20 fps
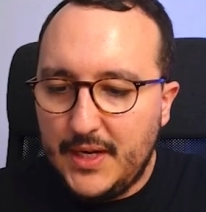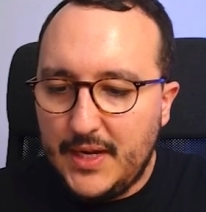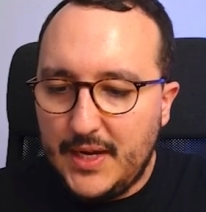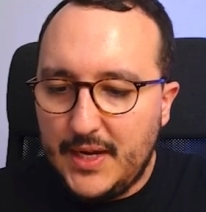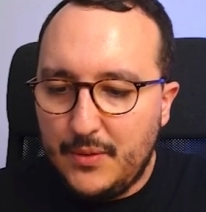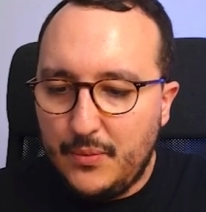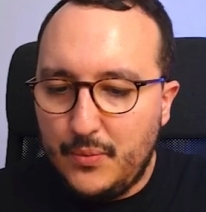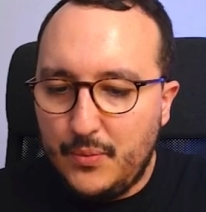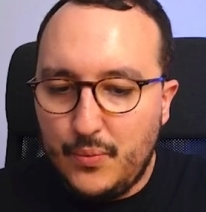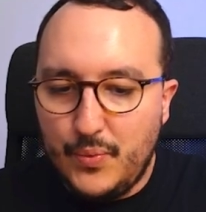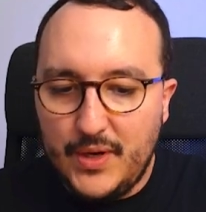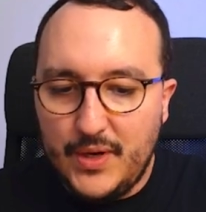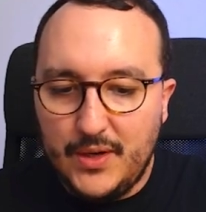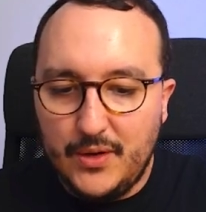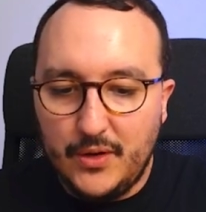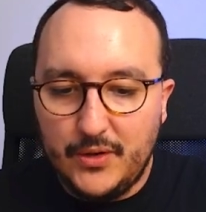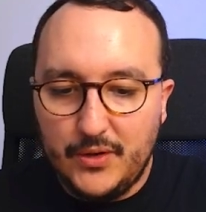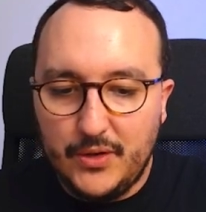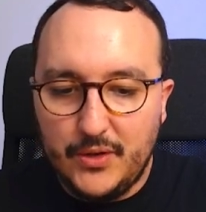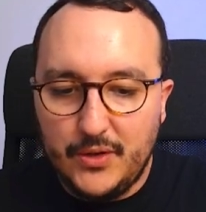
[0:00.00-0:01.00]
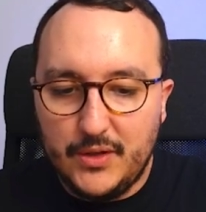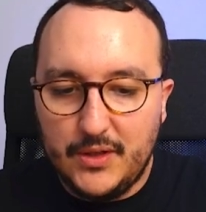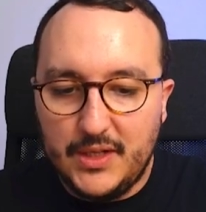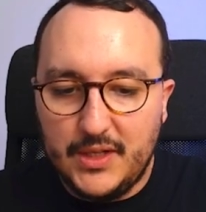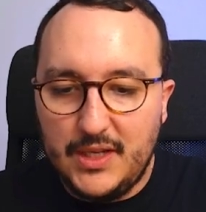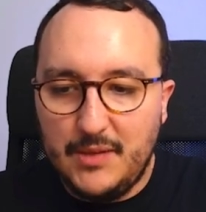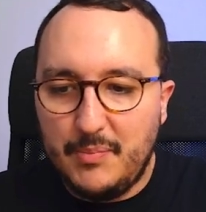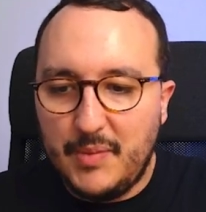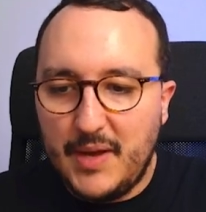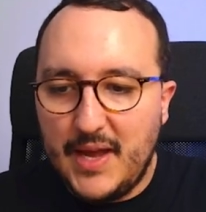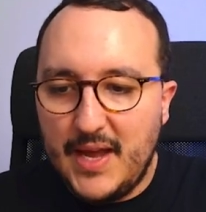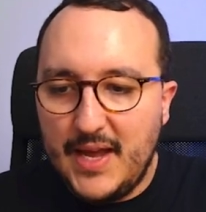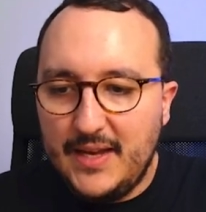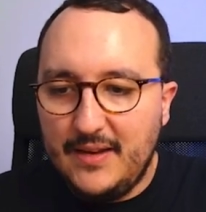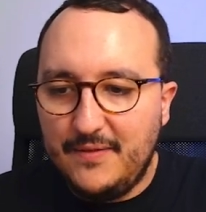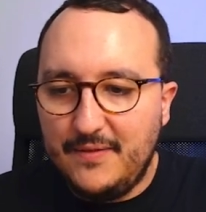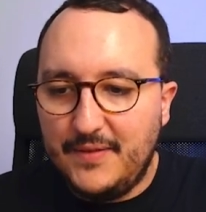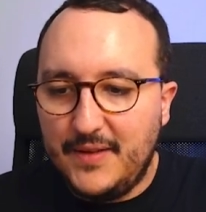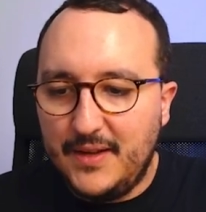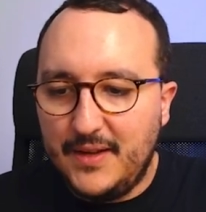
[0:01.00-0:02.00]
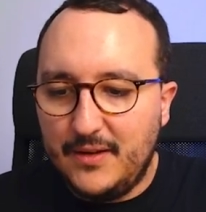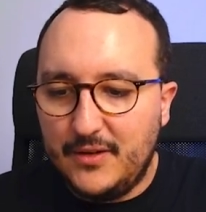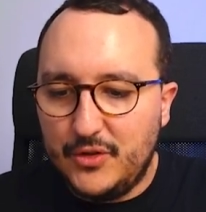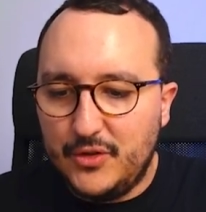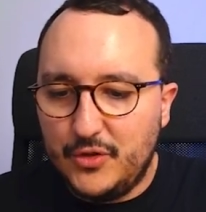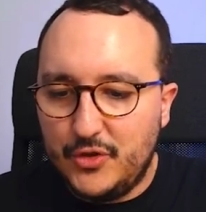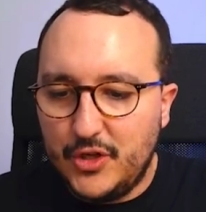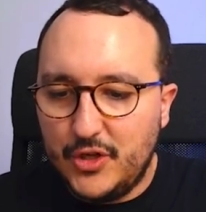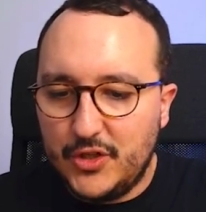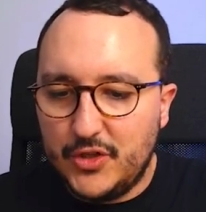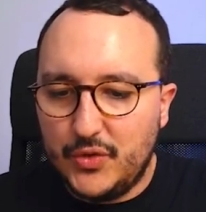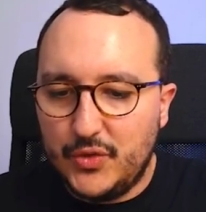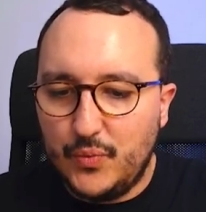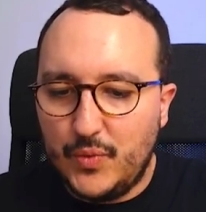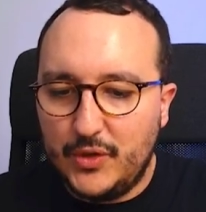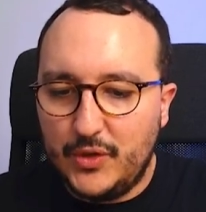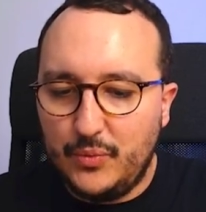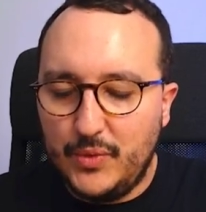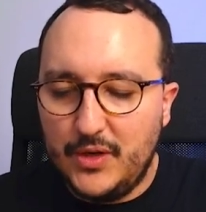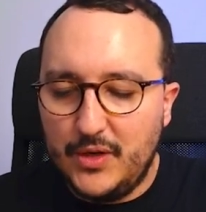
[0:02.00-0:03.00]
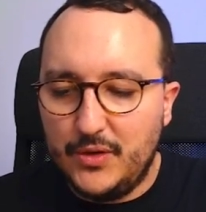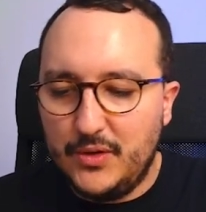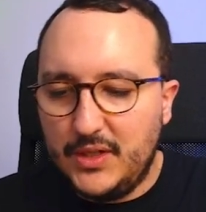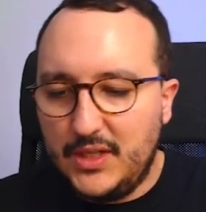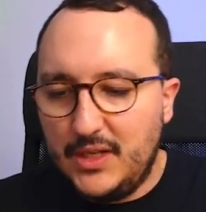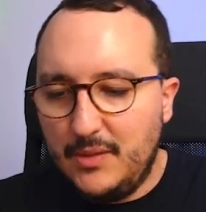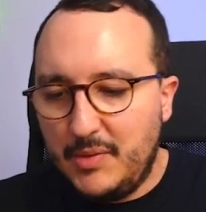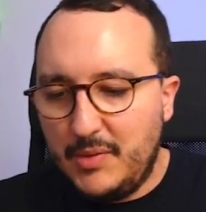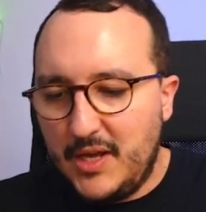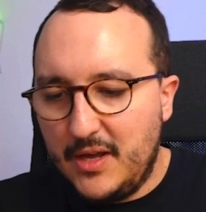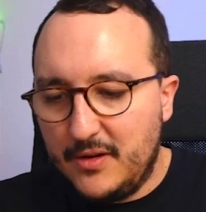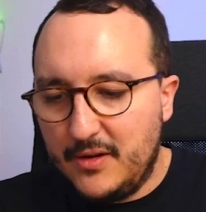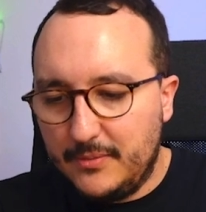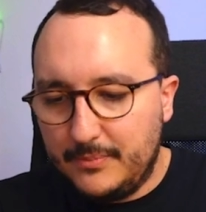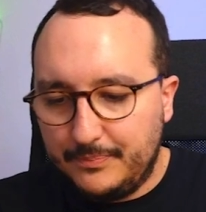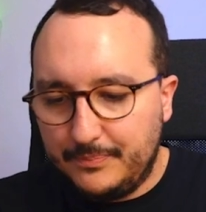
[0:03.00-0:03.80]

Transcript: We're not going to keep anything. Just what we're going to keep here